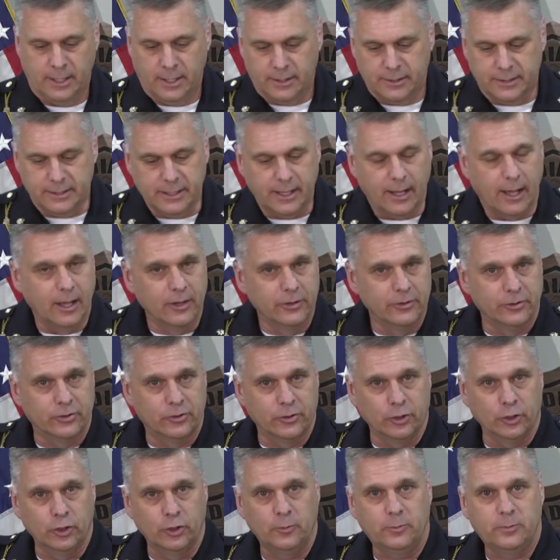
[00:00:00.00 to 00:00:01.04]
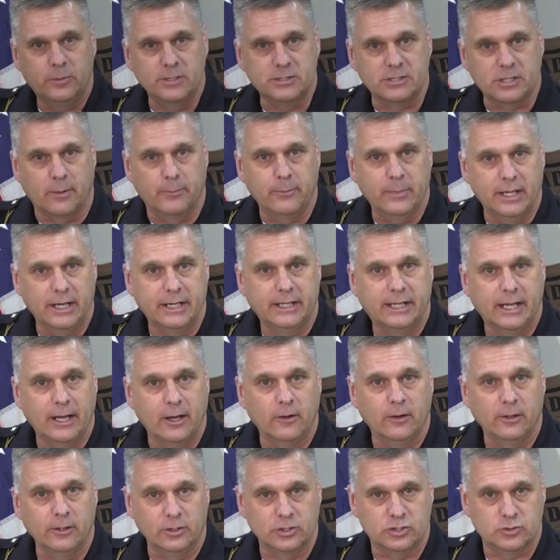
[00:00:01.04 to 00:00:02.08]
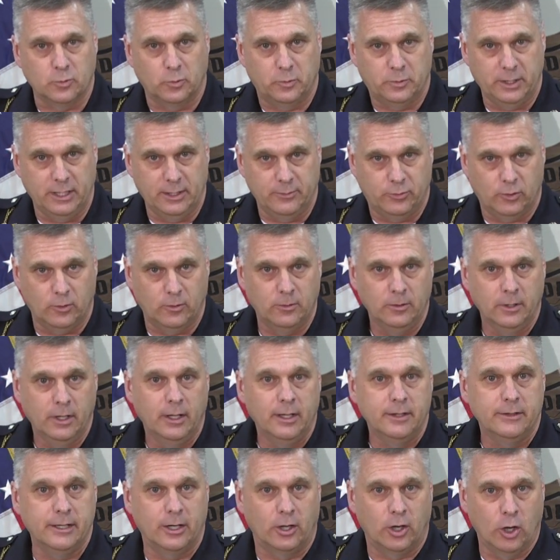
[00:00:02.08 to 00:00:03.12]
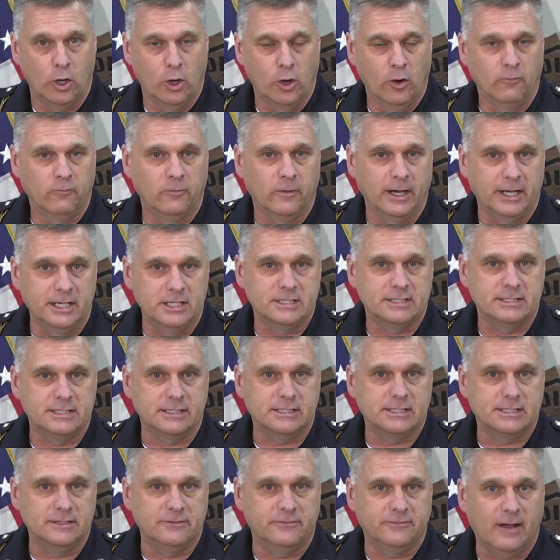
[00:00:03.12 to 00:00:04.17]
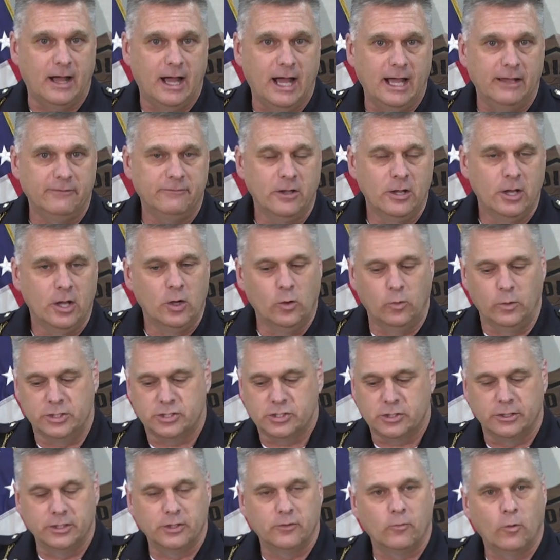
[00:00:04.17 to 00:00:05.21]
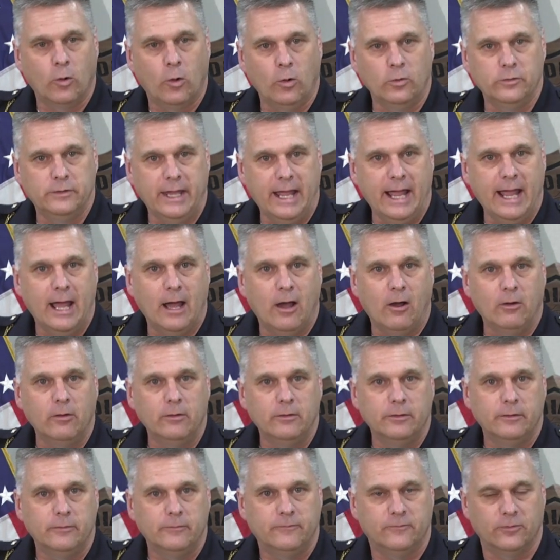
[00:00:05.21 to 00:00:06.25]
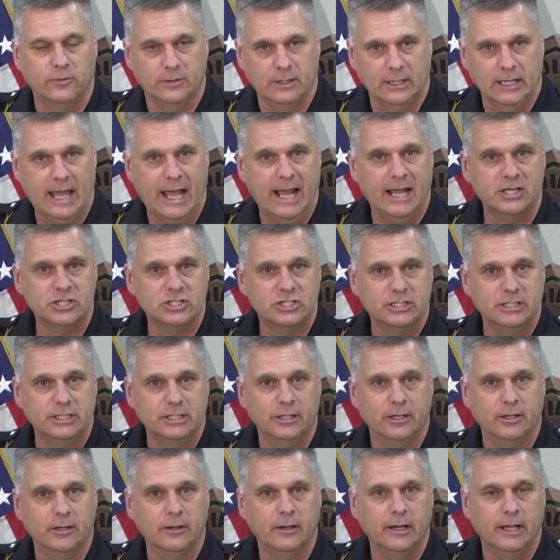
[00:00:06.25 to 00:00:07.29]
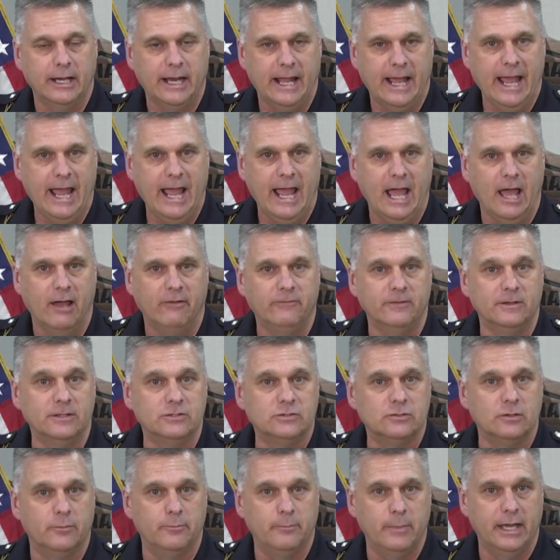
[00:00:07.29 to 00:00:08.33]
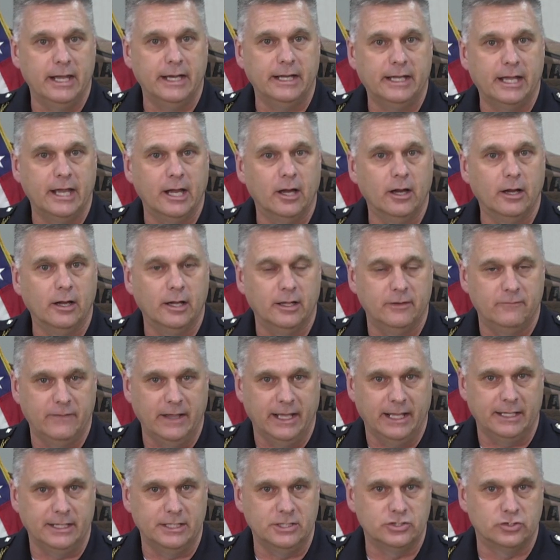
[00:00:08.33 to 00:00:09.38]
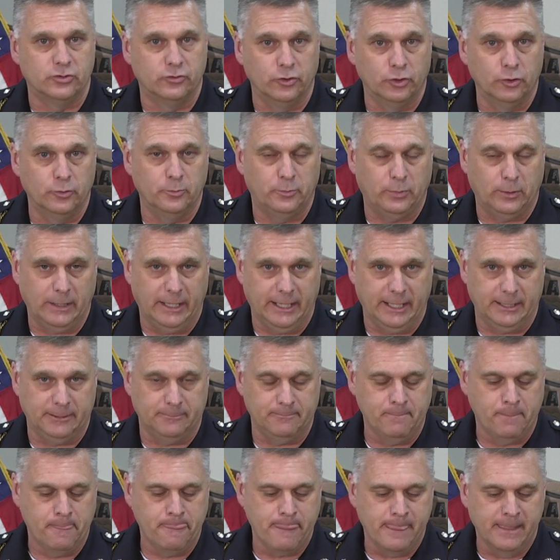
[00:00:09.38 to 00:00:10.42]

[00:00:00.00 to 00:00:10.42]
The other group is our Medicare eligible people that are over age 65, which are enrolled now for the last year and a half into a Medicare Advantage group plan.